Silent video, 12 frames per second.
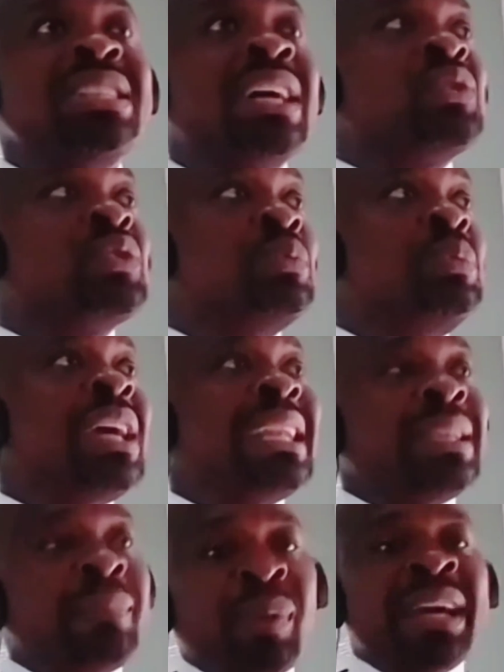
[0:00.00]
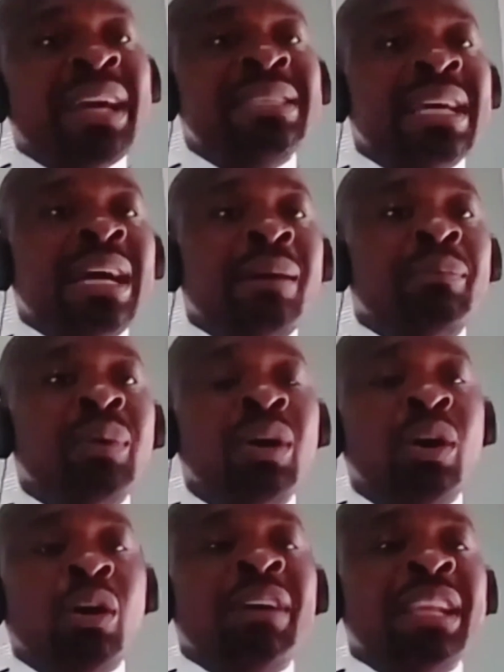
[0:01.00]
that to be an implied term
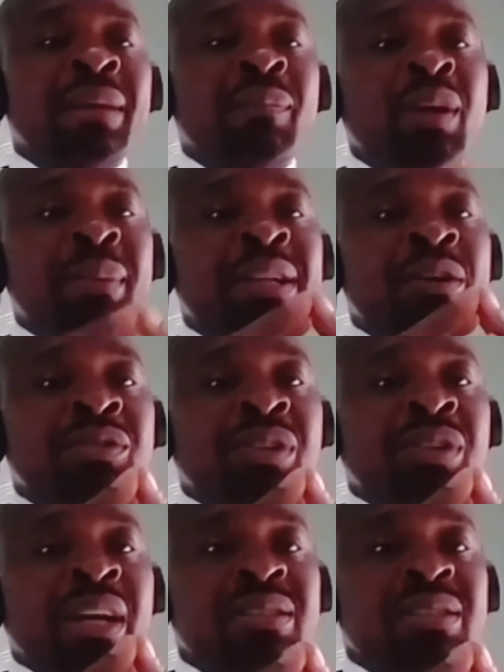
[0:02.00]
of an employment contract?